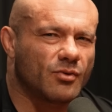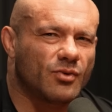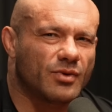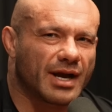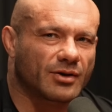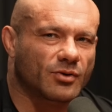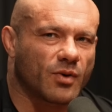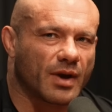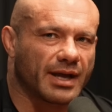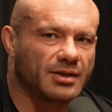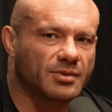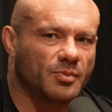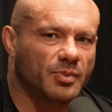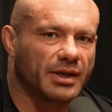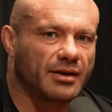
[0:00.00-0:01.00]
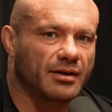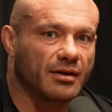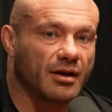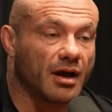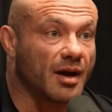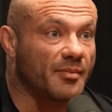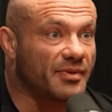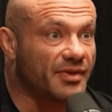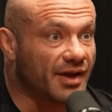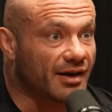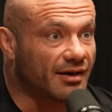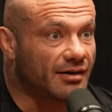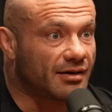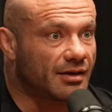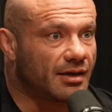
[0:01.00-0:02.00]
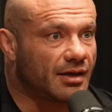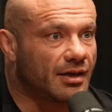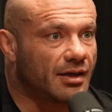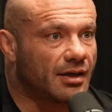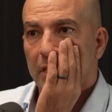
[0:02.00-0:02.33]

ooh, not quite, but up there. Yeah.